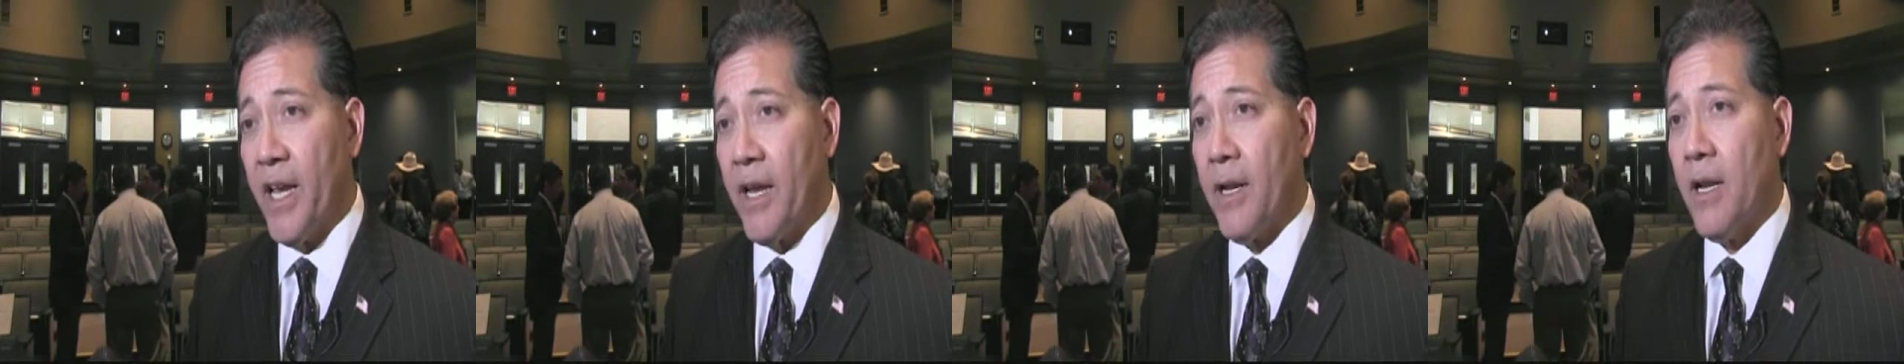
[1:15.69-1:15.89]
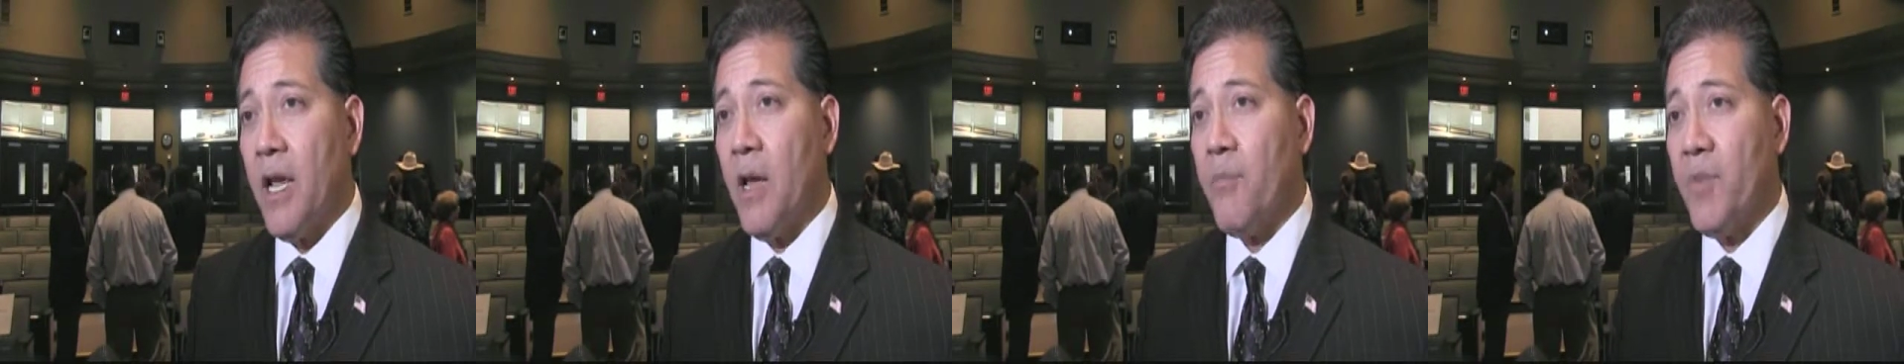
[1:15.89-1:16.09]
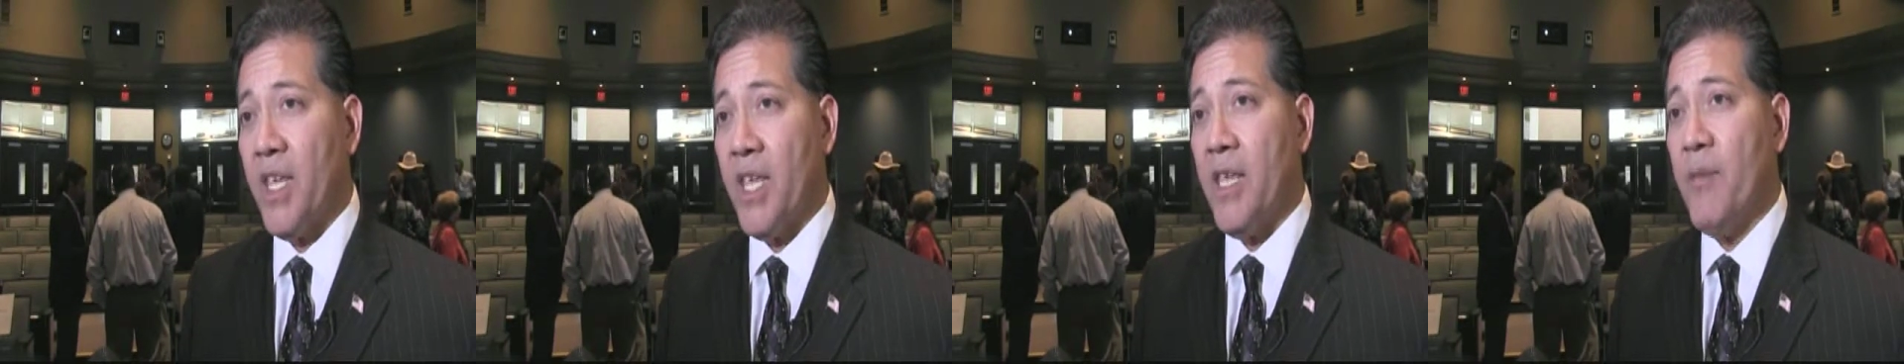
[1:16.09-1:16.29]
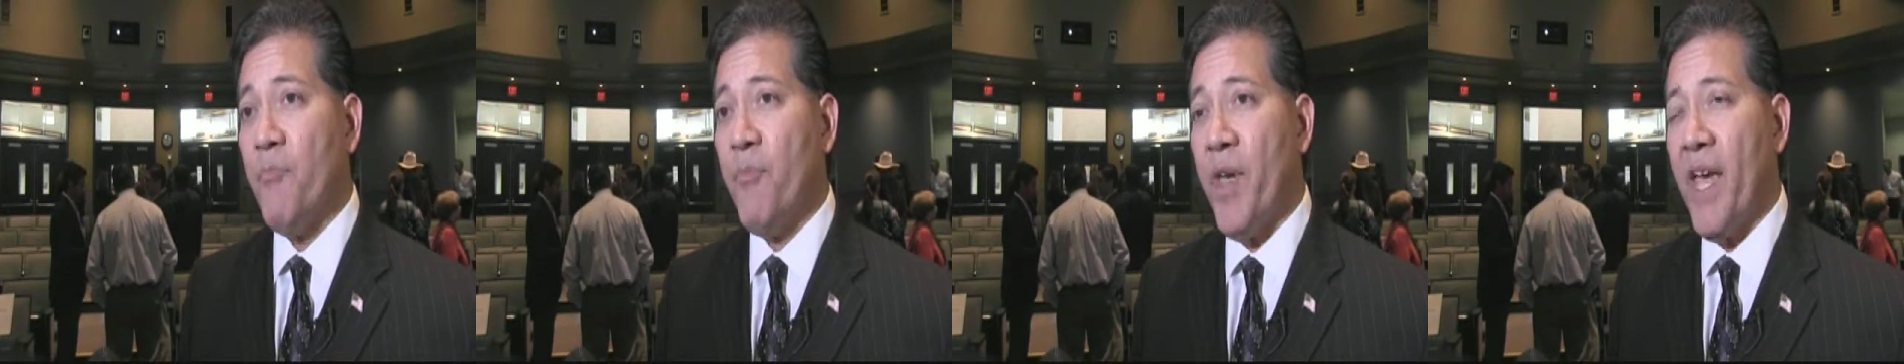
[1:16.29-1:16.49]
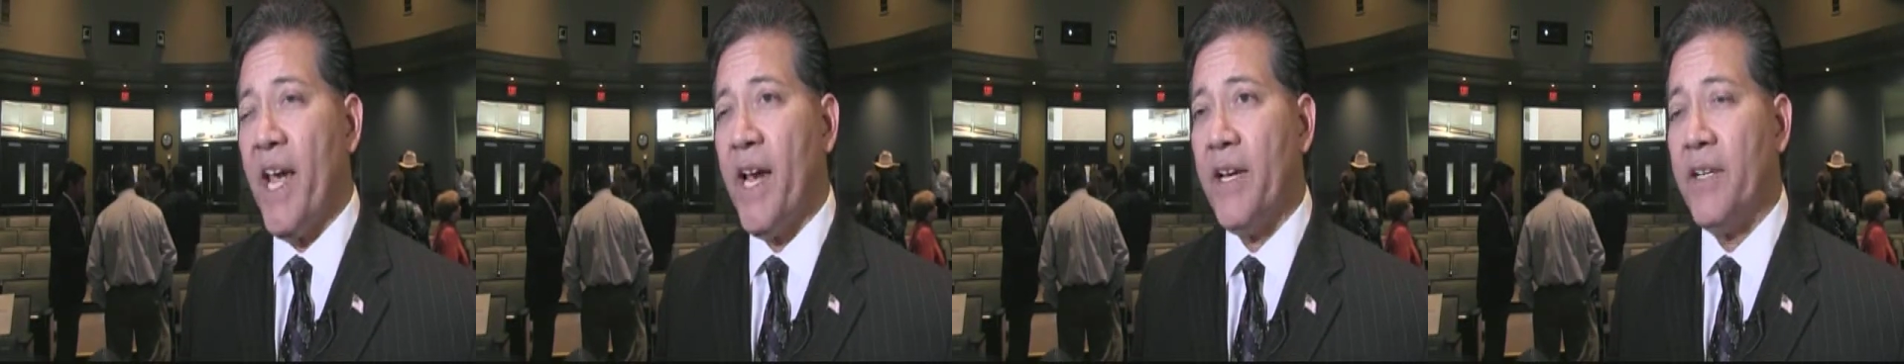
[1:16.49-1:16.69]
economic
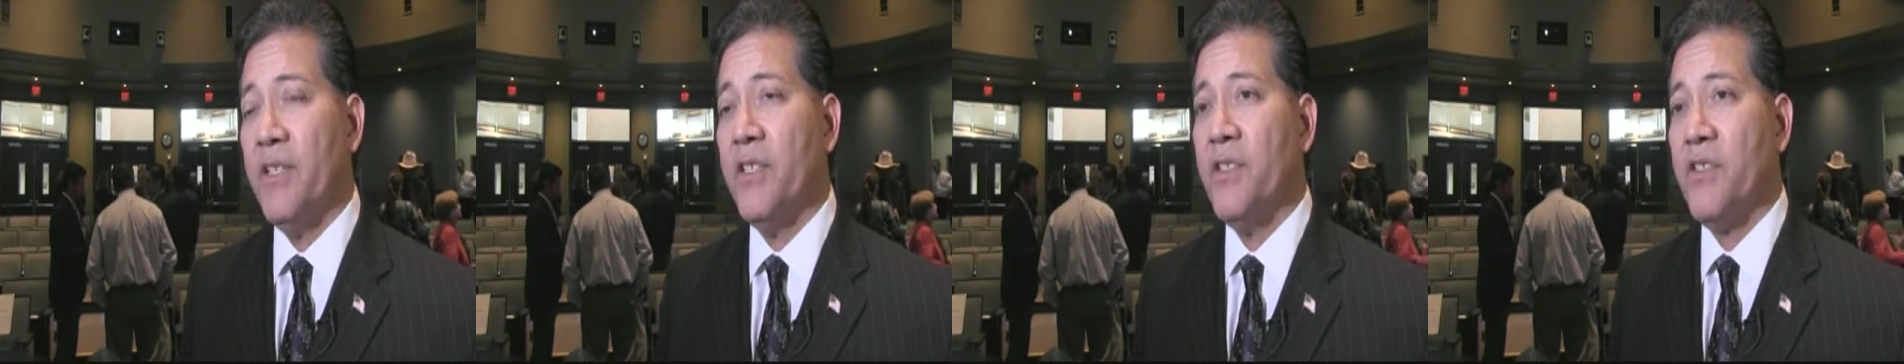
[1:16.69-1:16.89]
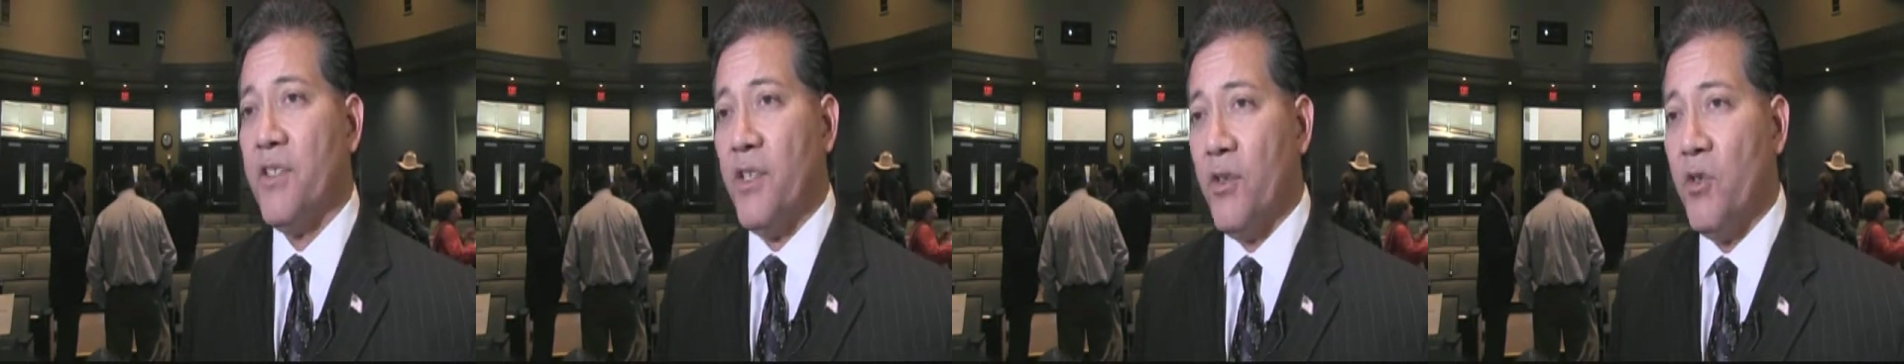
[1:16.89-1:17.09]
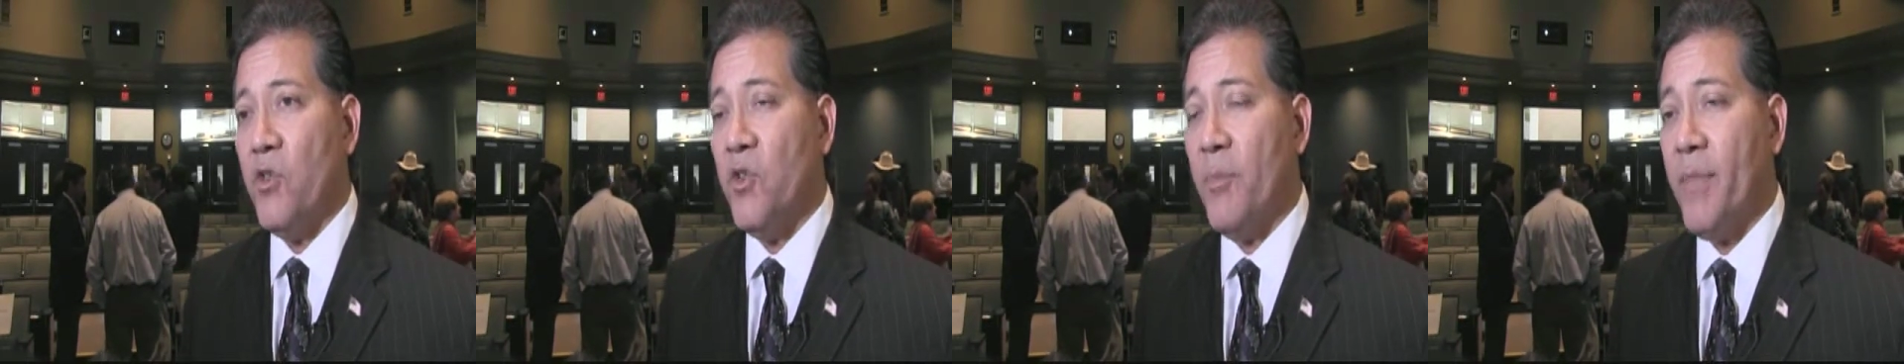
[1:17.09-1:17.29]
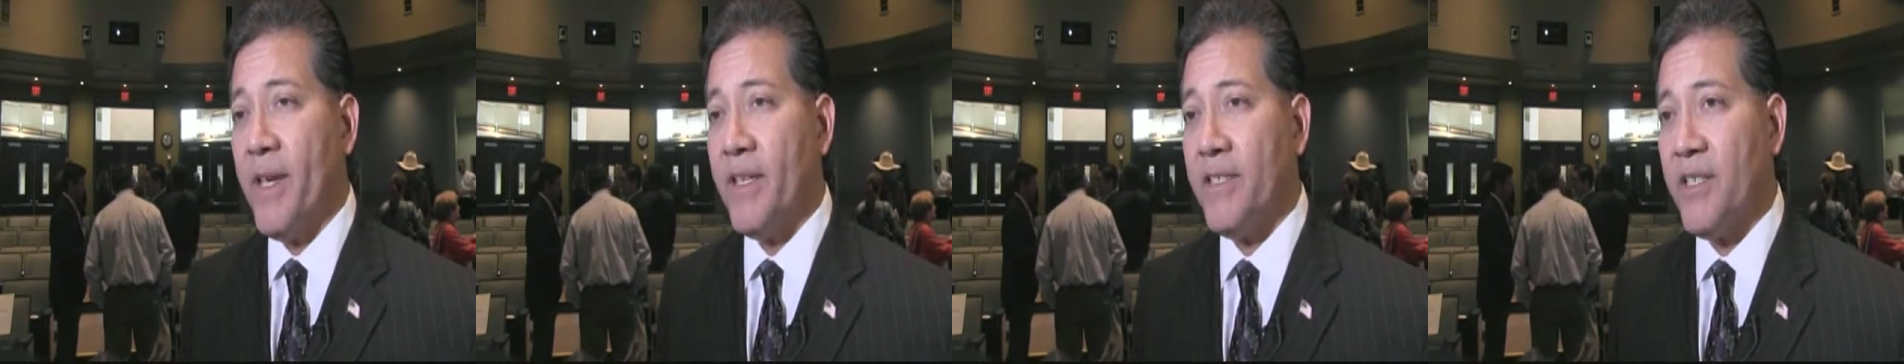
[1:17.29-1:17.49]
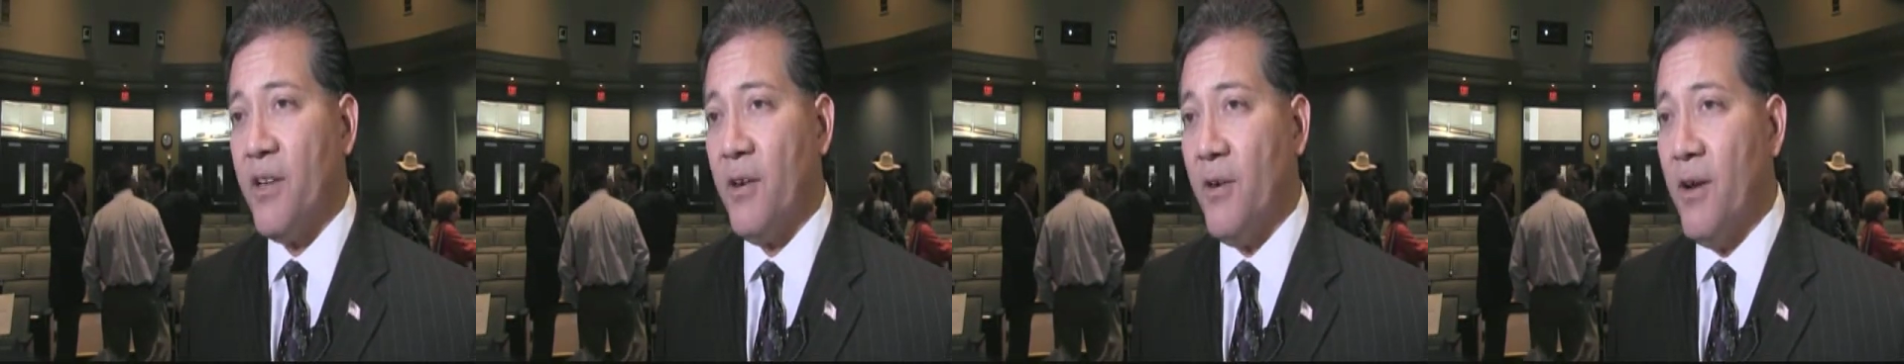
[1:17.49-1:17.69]
impact to southern New
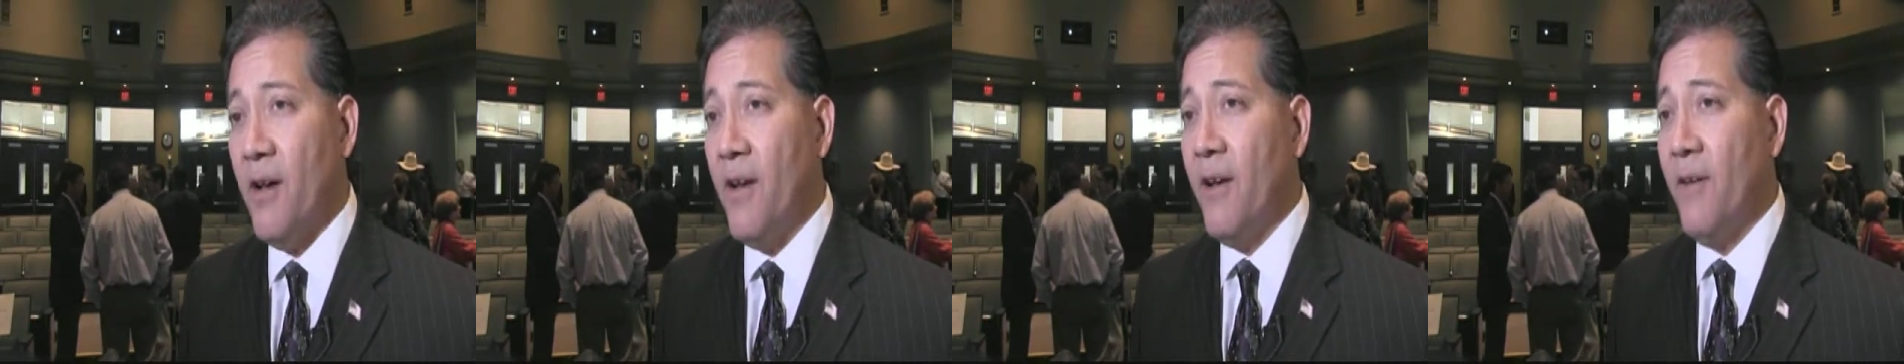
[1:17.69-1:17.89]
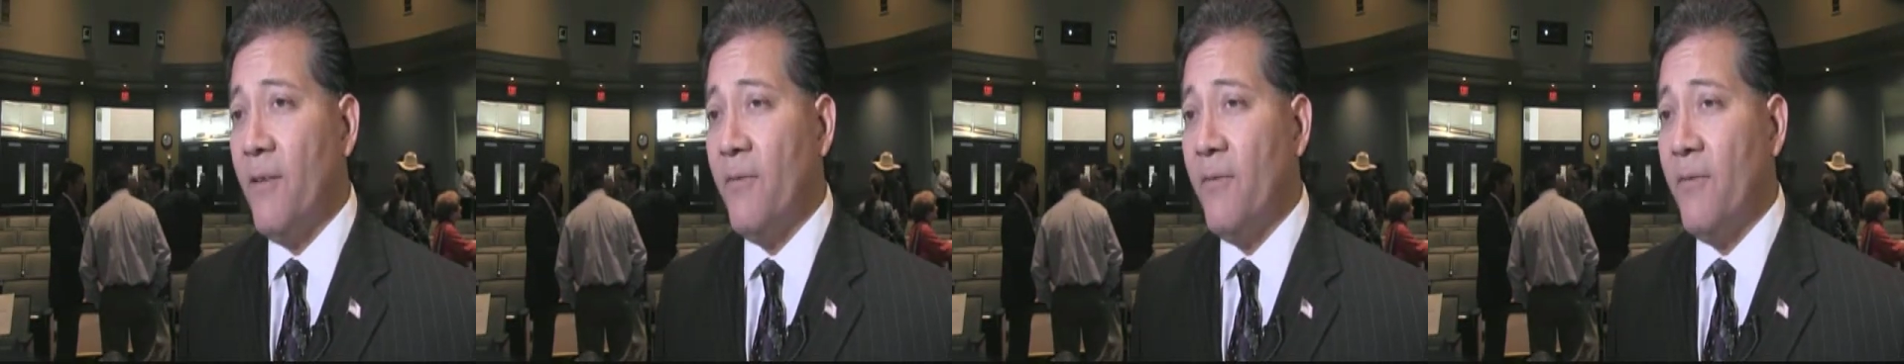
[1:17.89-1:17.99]
Mexico.